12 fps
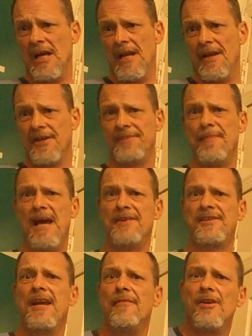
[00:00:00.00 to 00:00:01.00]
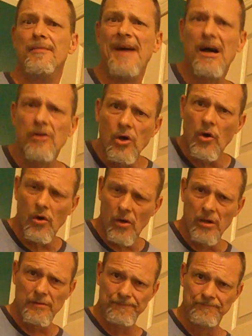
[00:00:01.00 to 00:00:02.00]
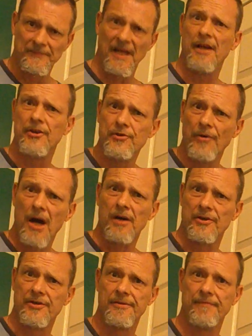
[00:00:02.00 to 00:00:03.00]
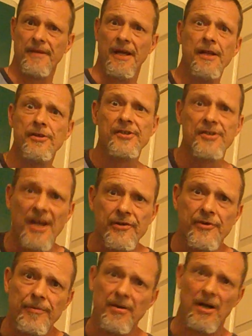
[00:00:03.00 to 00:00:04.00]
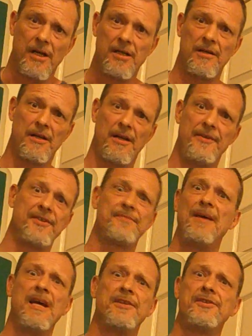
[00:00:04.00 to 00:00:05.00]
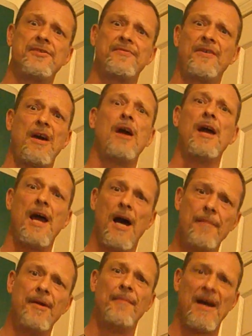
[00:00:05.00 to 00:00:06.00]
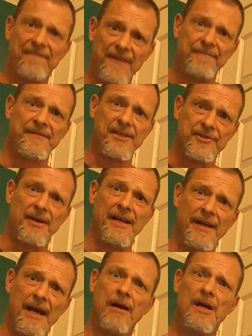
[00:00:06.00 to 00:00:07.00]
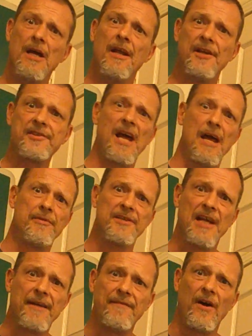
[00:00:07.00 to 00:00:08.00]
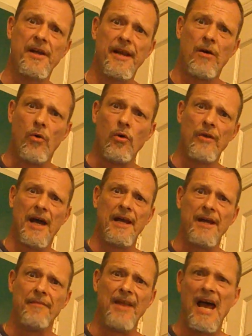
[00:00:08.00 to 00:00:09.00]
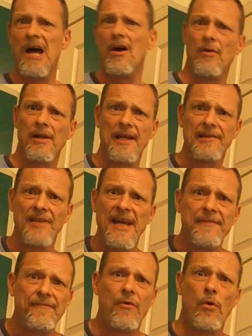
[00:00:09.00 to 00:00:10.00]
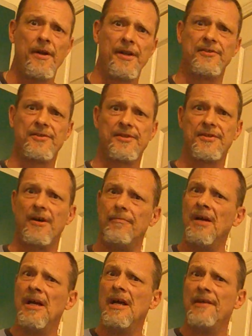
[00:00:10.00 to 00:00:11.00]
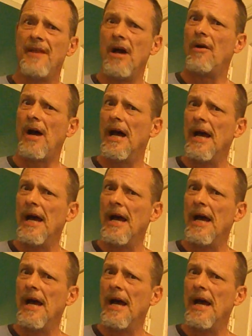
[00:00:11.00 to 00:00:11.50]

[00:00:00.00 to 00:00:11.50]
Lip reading: this man's giving them alcohol and drugs in Central Park. This man's, all right, I'm in my 50s right now. This guy was like fucking how old I am now, or like late 40s or something. Now,